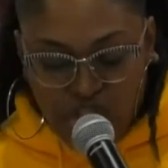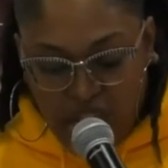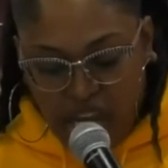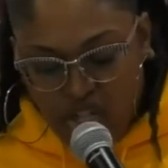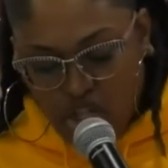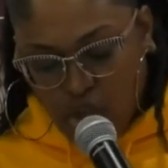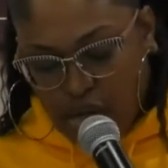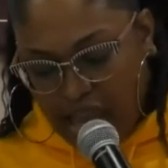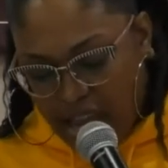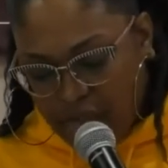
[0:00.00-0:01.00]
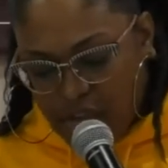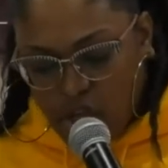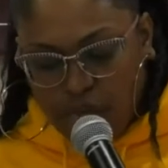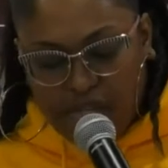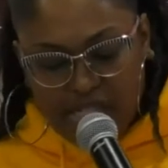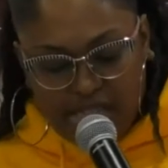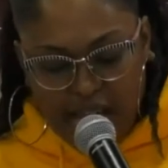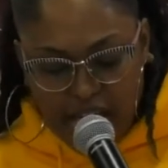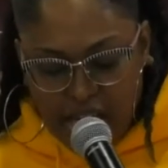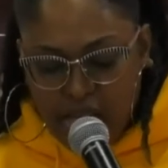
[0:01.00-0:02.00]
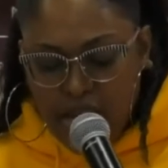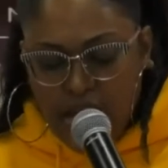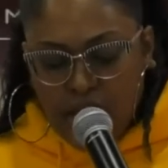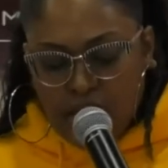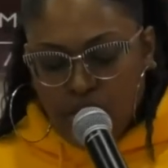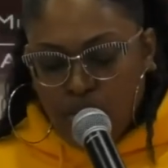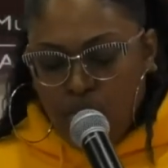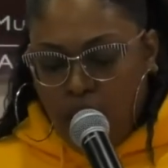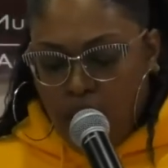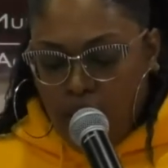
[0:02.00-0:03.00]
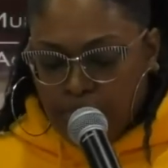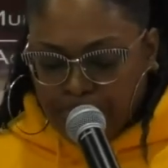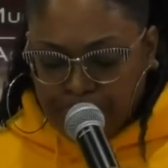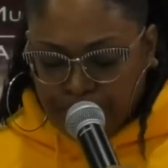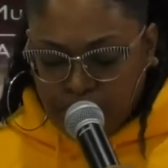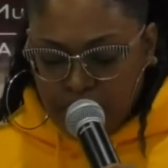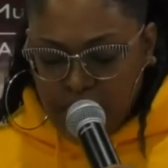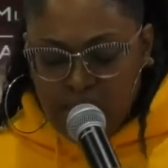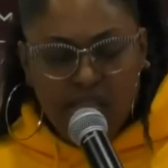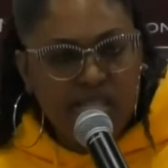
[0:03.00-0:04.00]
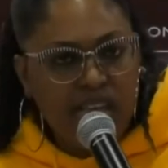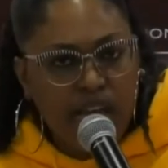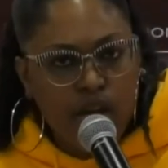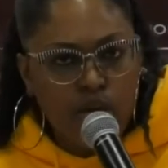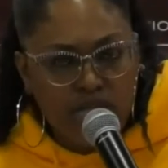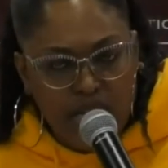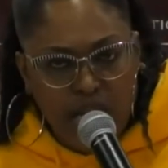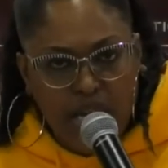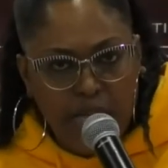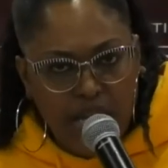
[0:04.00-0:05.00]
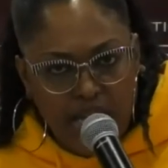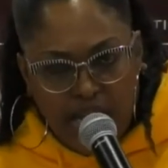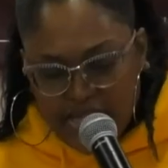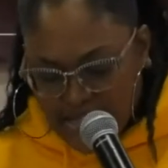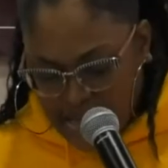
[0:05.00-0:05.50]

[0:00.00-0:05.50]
changed your life and you've decided to um, to say no to the enemy and yes